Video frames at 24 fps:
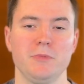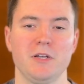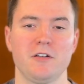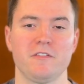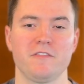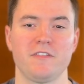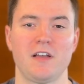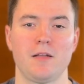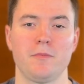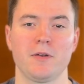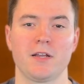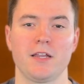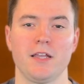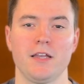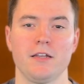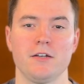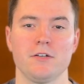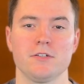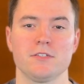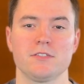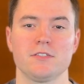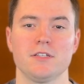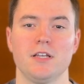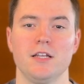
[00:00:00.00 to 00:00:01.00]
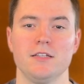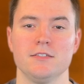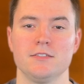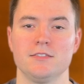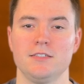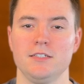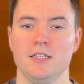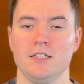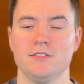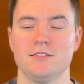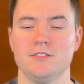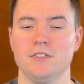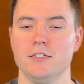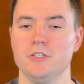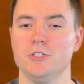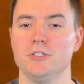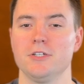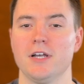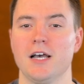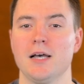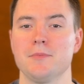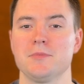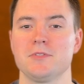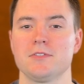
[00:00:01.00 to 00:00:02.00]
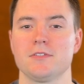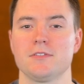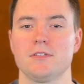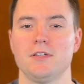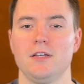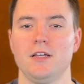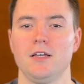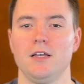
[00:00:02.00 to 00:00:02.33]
metal fabricators and CNC shops.